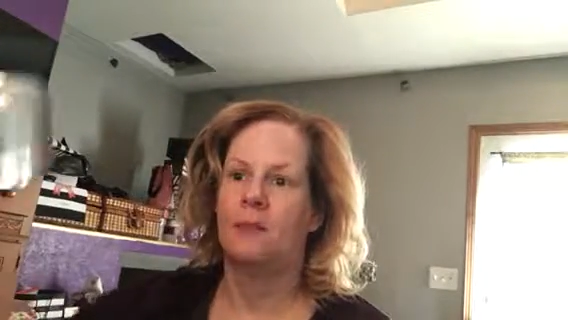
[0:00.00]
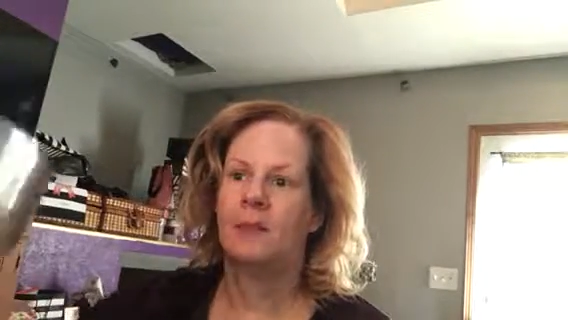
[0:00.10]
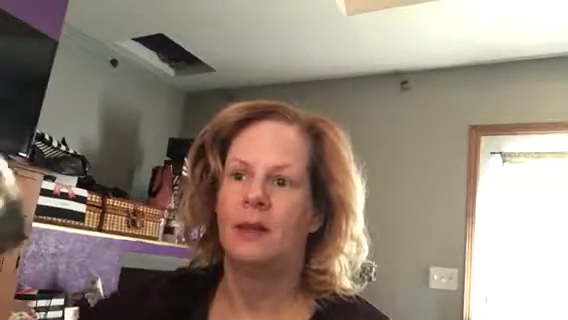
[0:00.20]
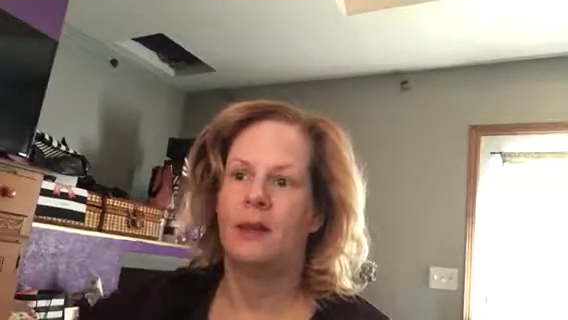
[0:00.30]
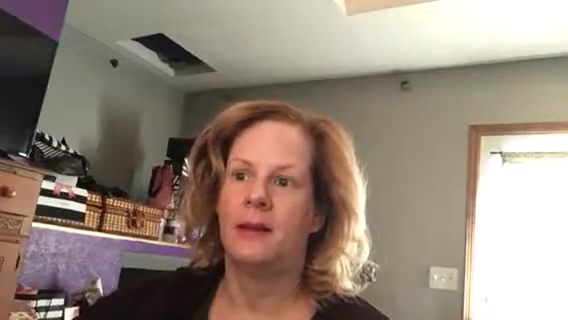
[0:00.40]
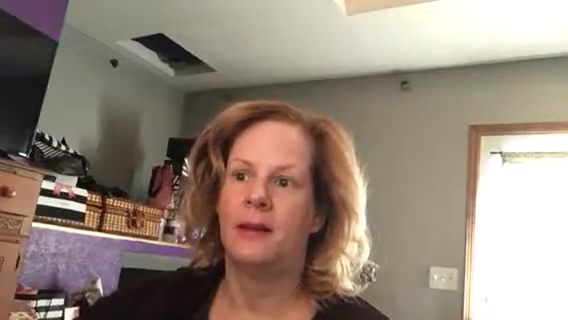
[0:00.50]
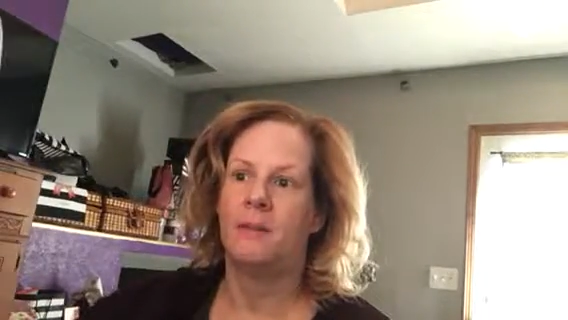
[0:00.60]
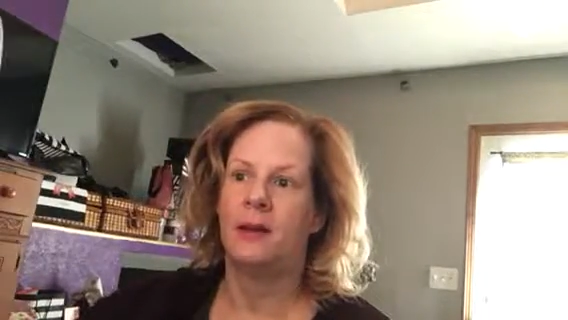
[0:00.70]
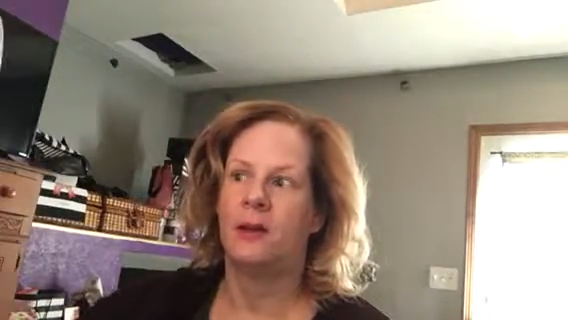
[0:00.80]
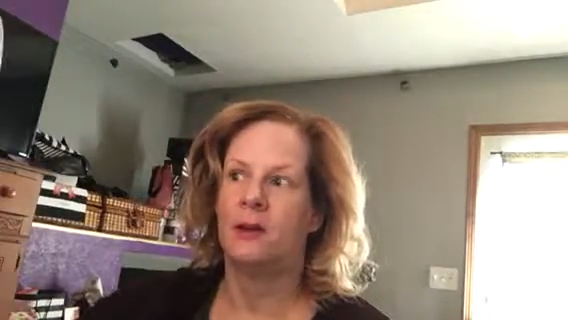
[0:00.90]
my lighted
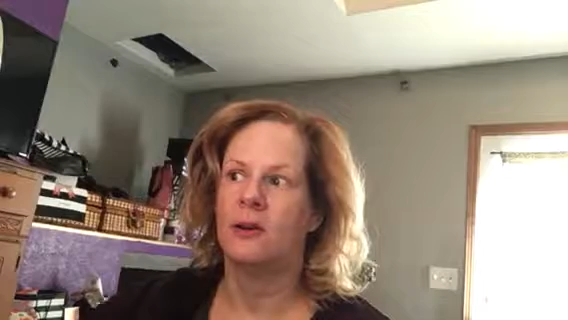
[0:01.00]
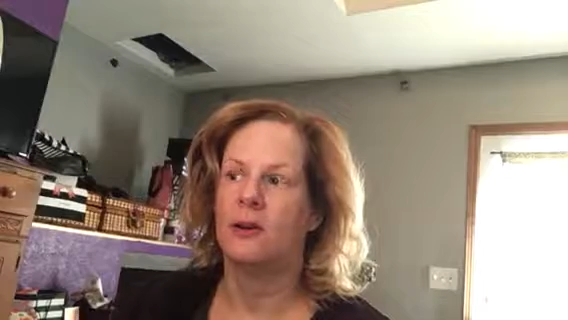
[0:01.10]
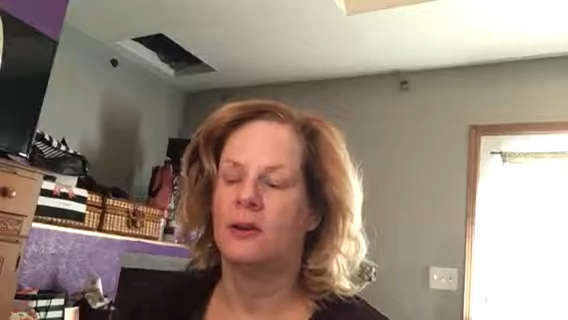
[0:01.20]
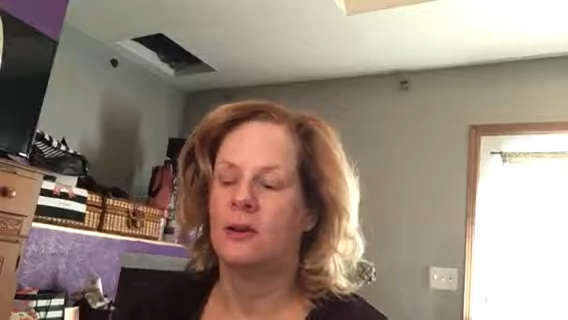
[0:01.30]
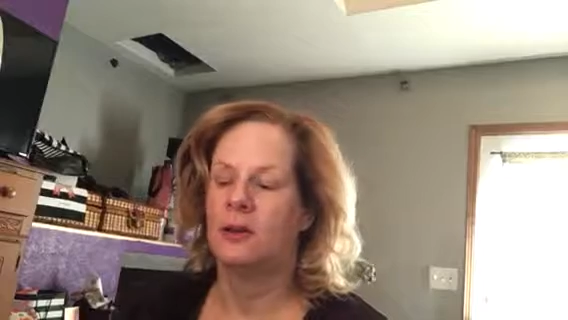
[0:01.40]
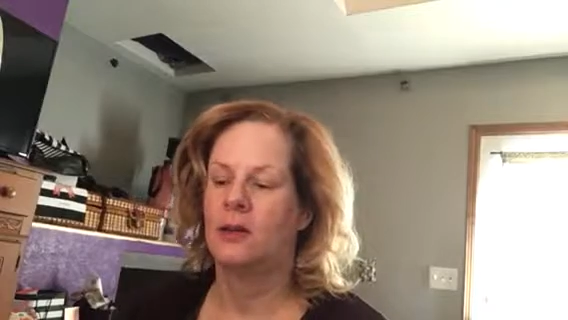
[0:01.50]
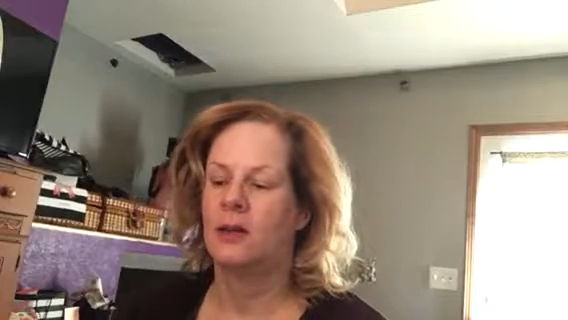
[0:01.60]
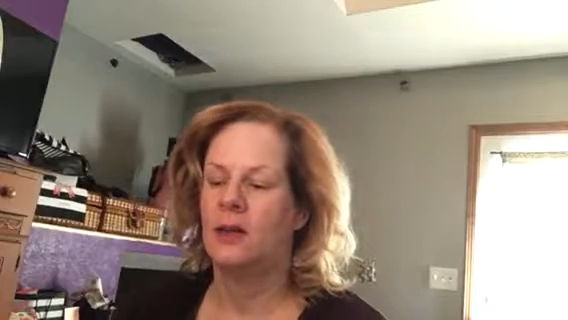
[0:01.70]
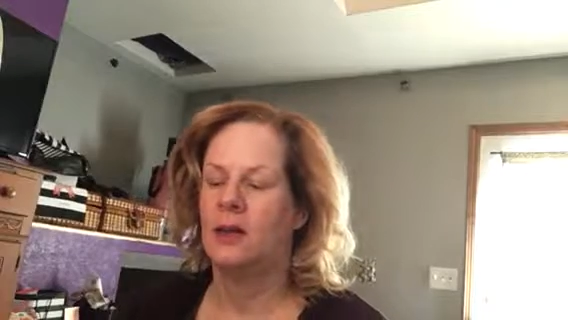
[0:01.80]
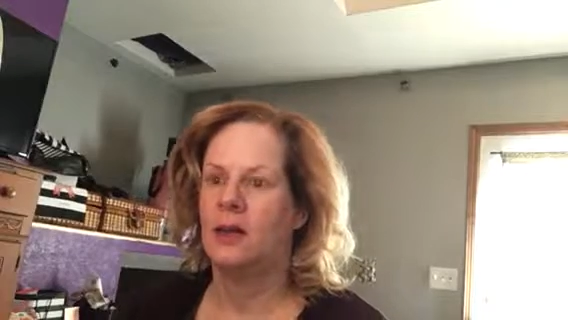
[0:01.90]
mirror,
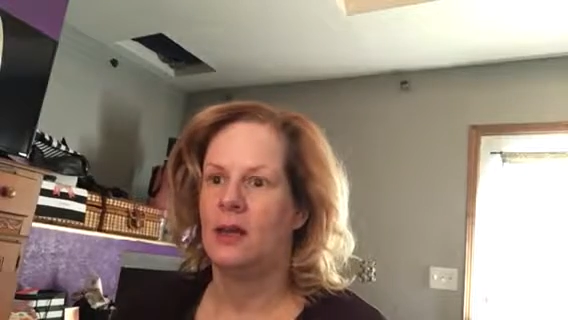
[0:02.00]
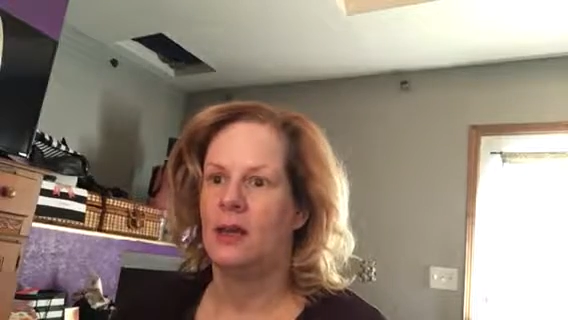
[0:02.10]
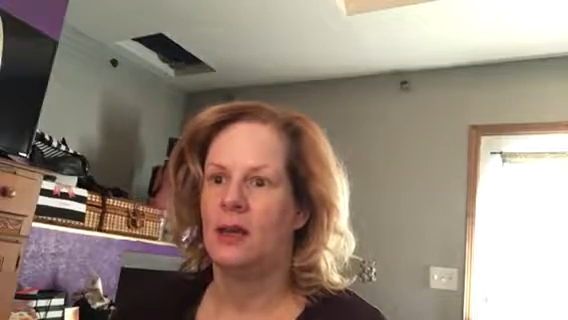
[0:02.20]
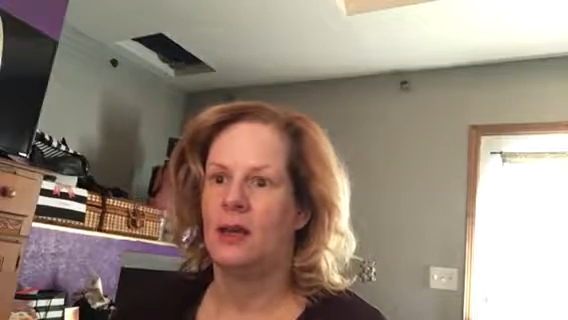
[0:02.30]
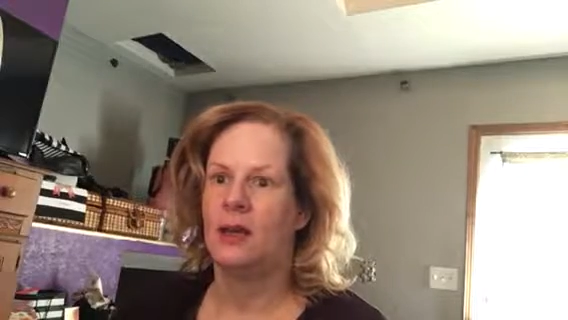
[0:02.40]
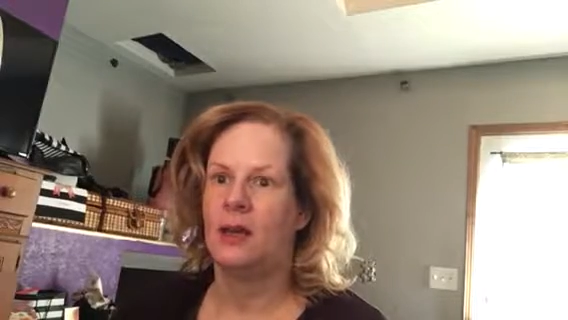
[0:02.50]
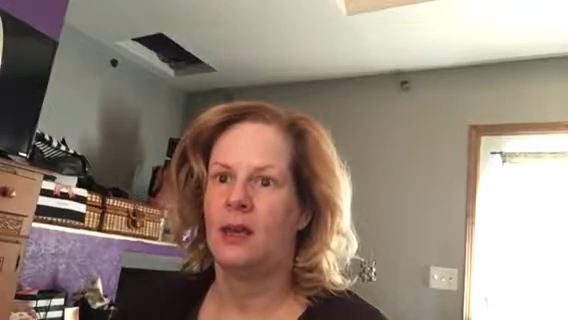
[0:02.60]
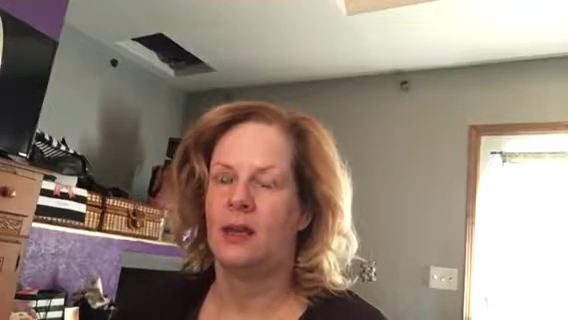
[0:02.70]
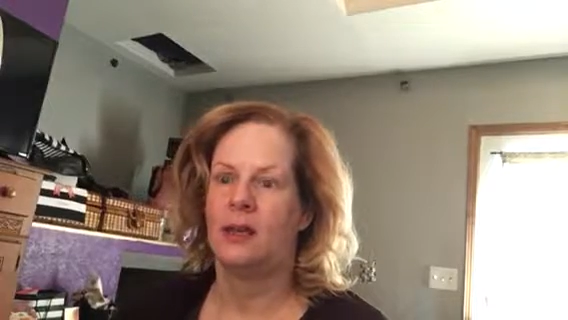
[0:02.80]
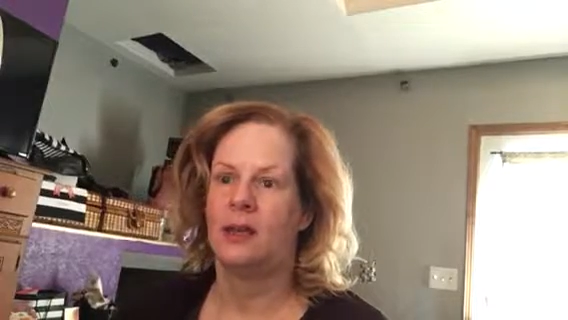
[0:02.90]

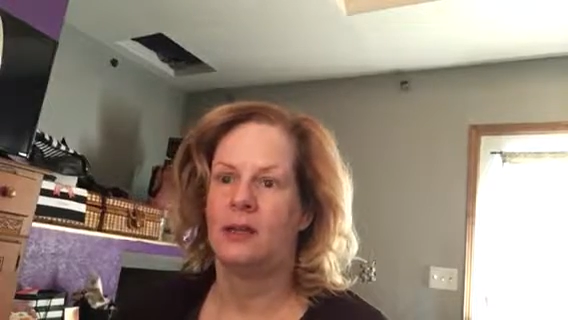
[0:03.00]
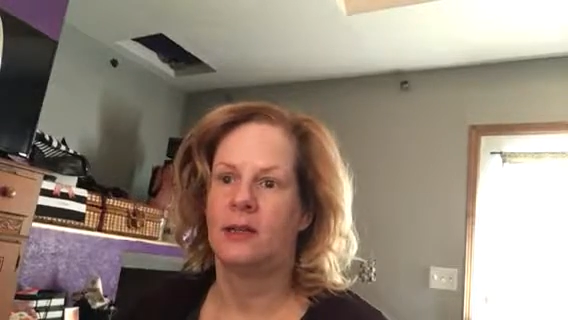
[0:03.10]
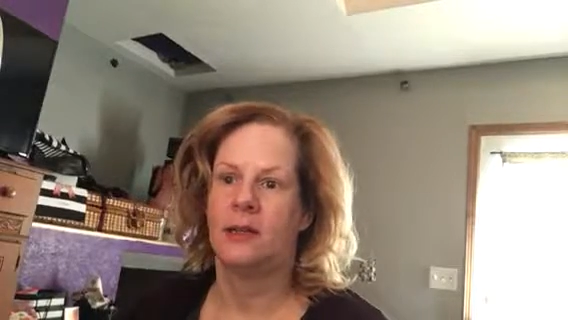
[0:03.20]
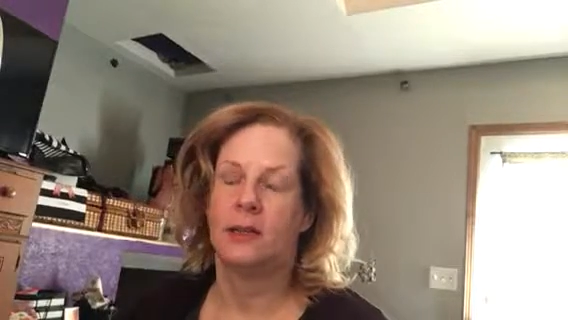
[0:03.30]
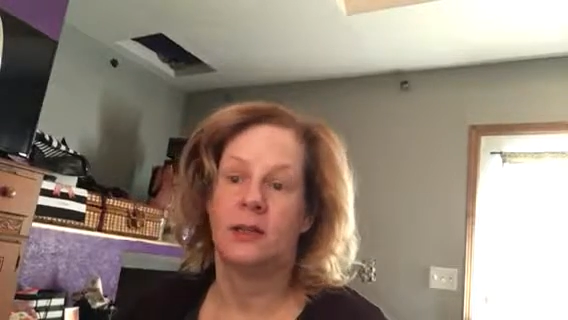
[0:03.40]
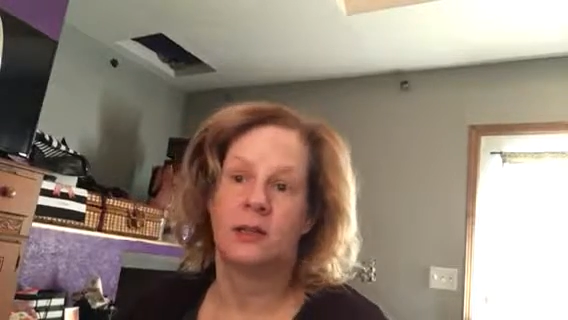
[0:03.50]
and